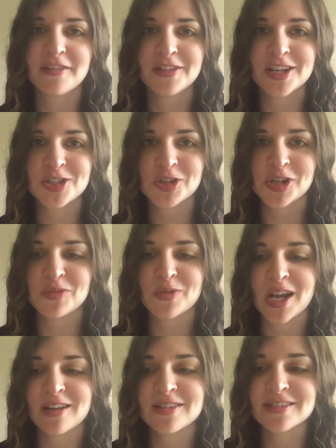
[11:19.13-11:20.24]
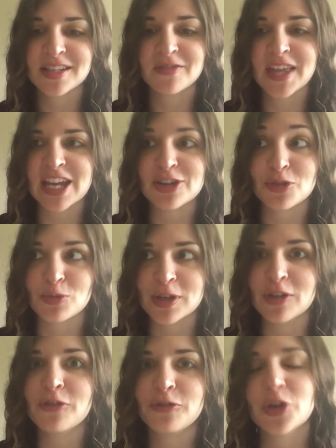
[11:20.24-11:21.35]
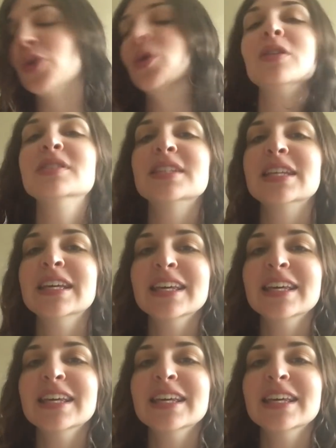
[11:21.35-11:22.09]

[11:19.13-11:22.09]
of Nigerian writers that have gained a real foothold